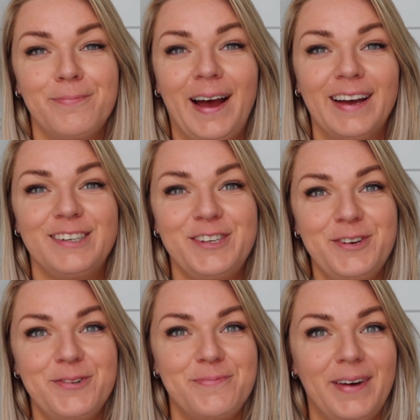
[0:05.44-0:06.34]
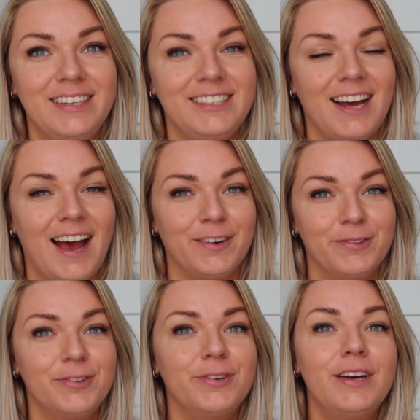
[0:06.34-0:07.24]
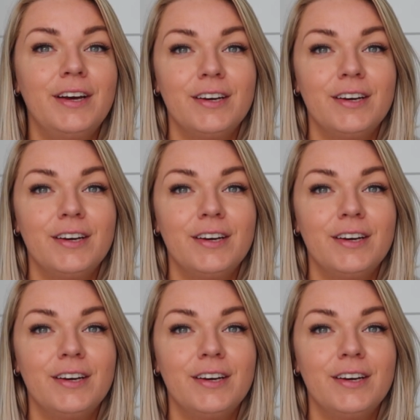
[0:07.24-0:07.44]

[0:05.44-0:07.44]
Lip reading: back to my channel.